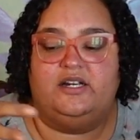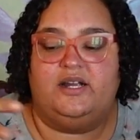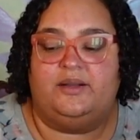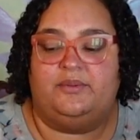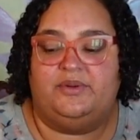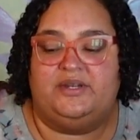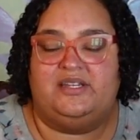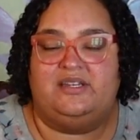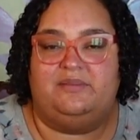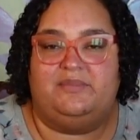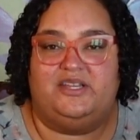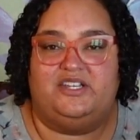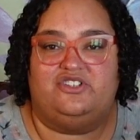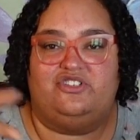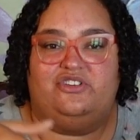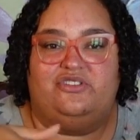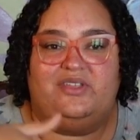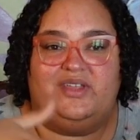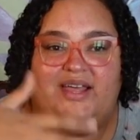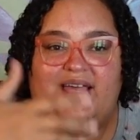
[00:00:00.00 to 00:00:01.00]
I wanted to make
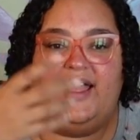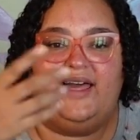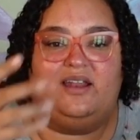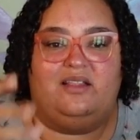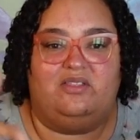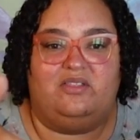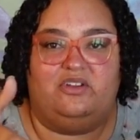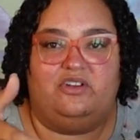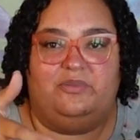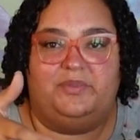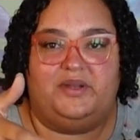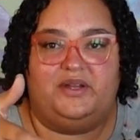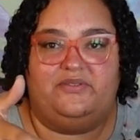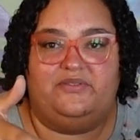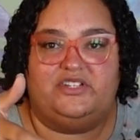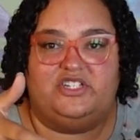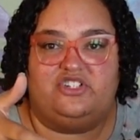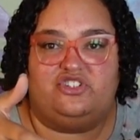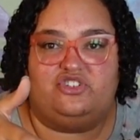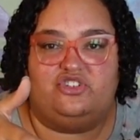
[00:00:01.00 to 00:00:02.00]
sure that it had a little bit of
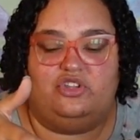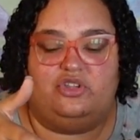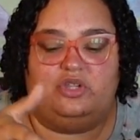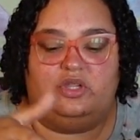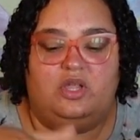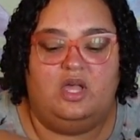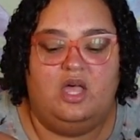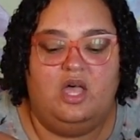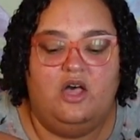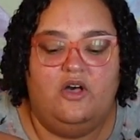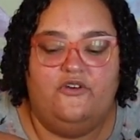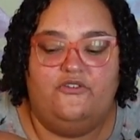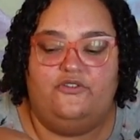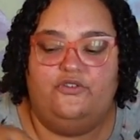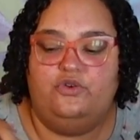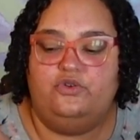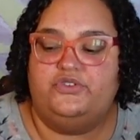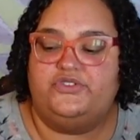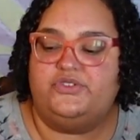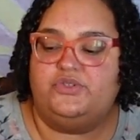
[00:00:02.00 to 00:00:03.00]
additional
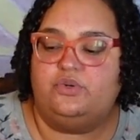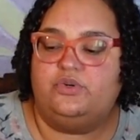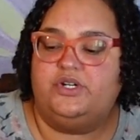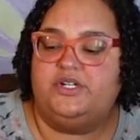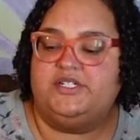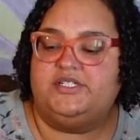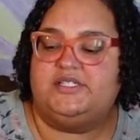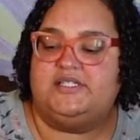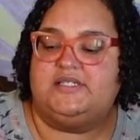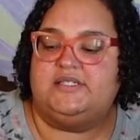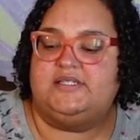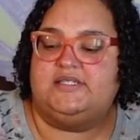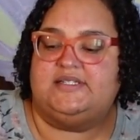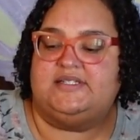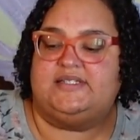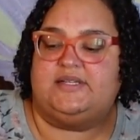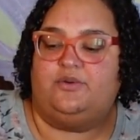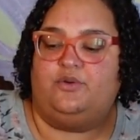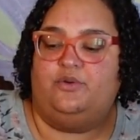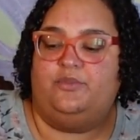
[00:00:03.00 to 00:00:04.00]
food source
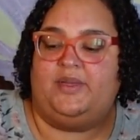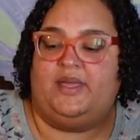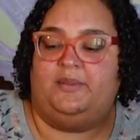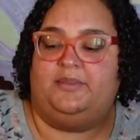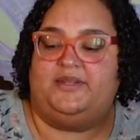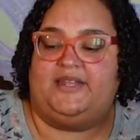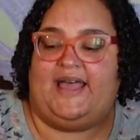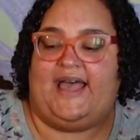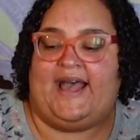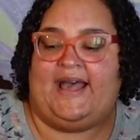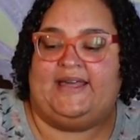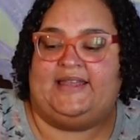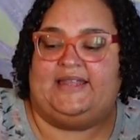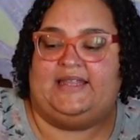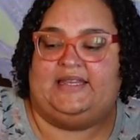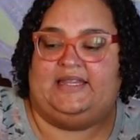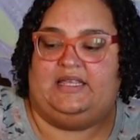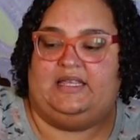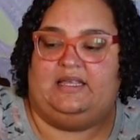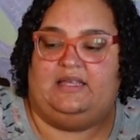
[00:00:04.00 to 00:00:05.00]
since I won't be able to add
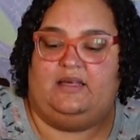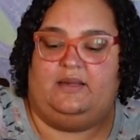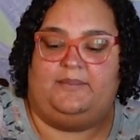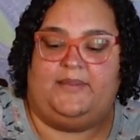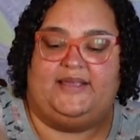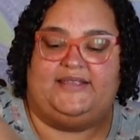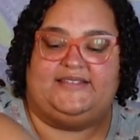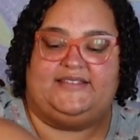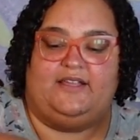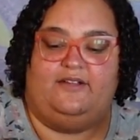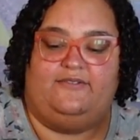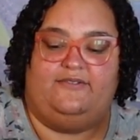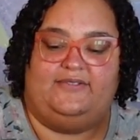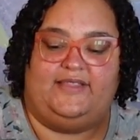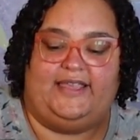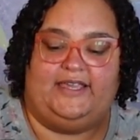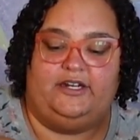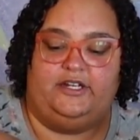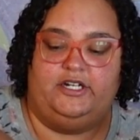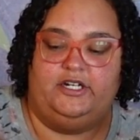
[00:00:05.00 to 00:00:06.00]
any myself
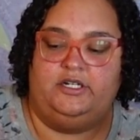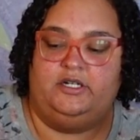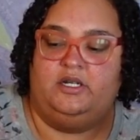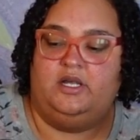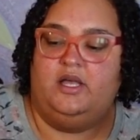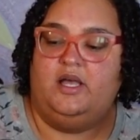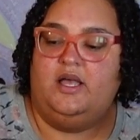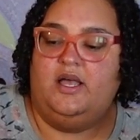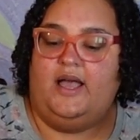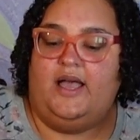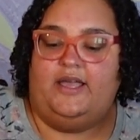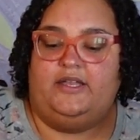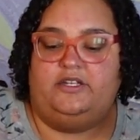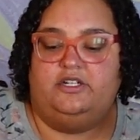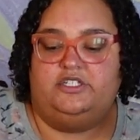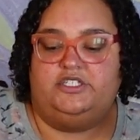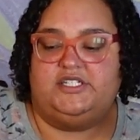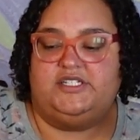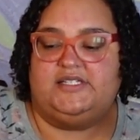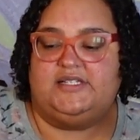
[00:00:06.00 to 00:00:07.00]
later. And
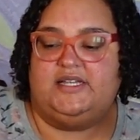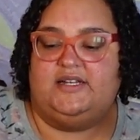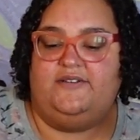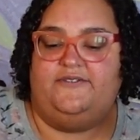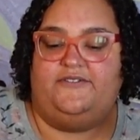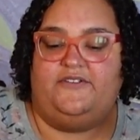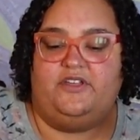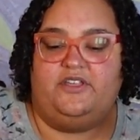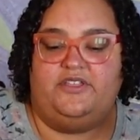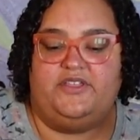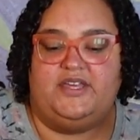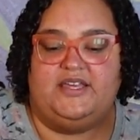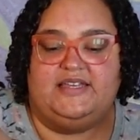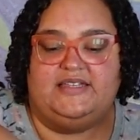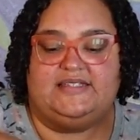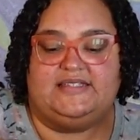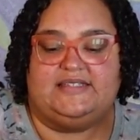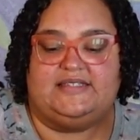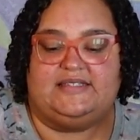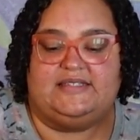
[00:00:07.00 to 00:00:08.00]
you're just gonna fill
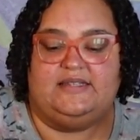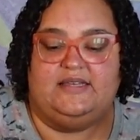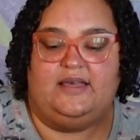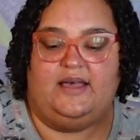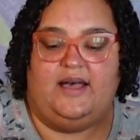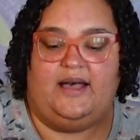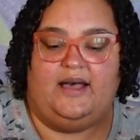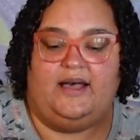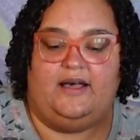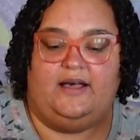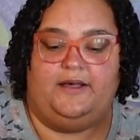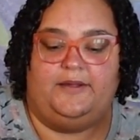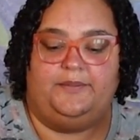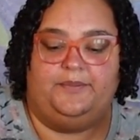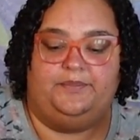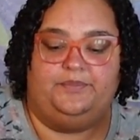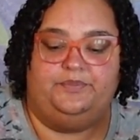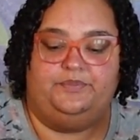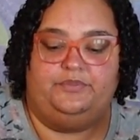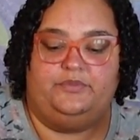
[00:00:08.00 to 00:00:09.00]
this.
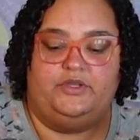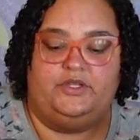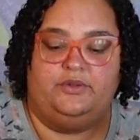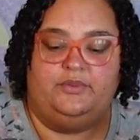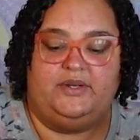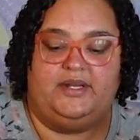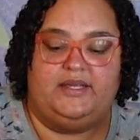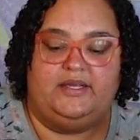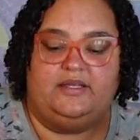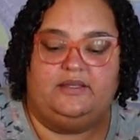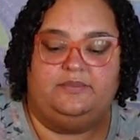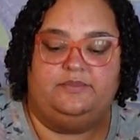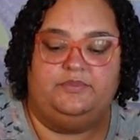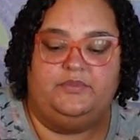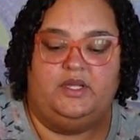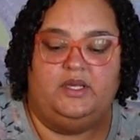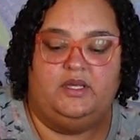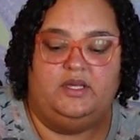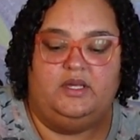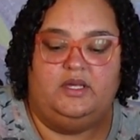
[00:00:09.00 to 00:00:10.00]
You
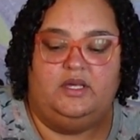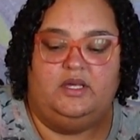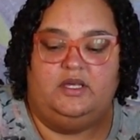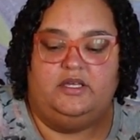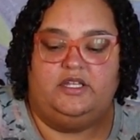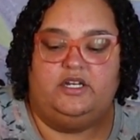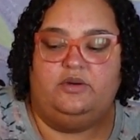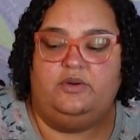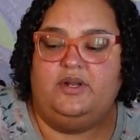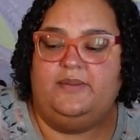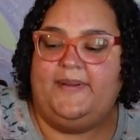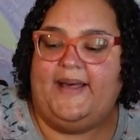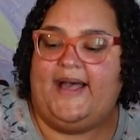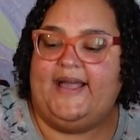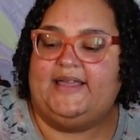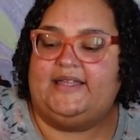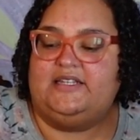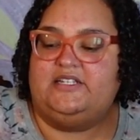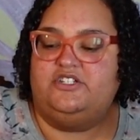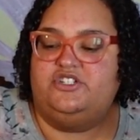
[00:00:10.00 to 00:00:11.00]
don't want to pack
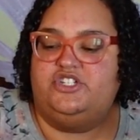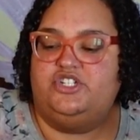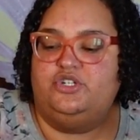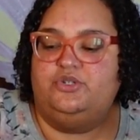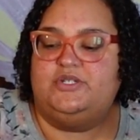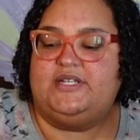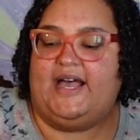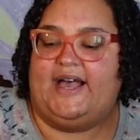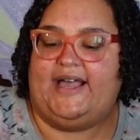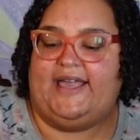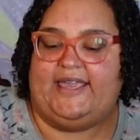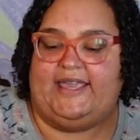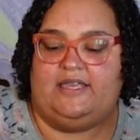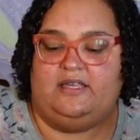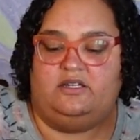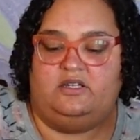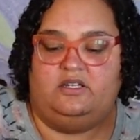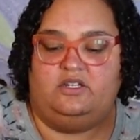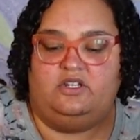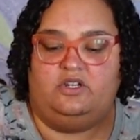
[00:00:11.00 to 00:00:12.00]
it in too tight
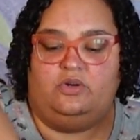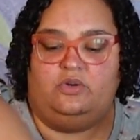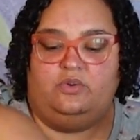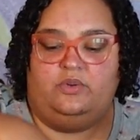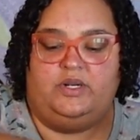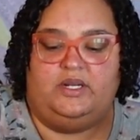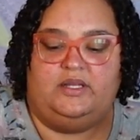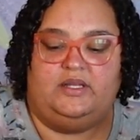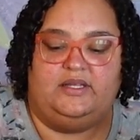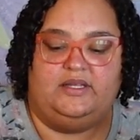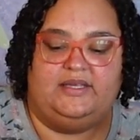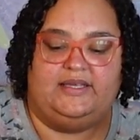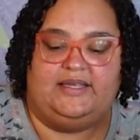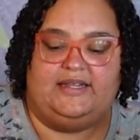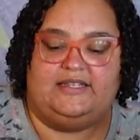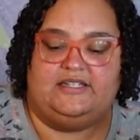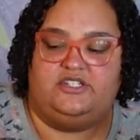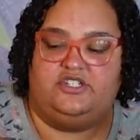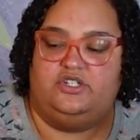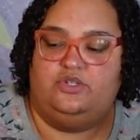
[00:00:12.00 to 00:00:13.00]
and you don't want to get
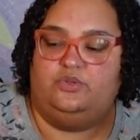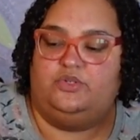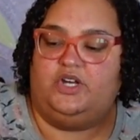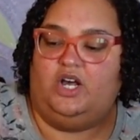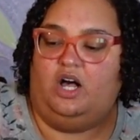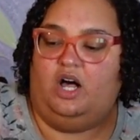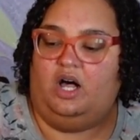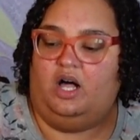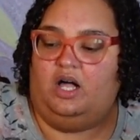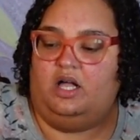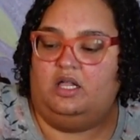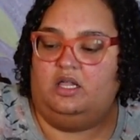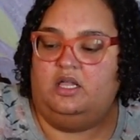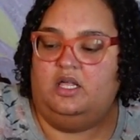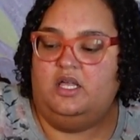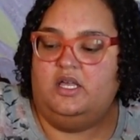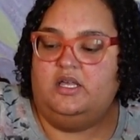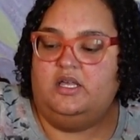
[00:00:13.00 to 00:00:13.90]
it too tall.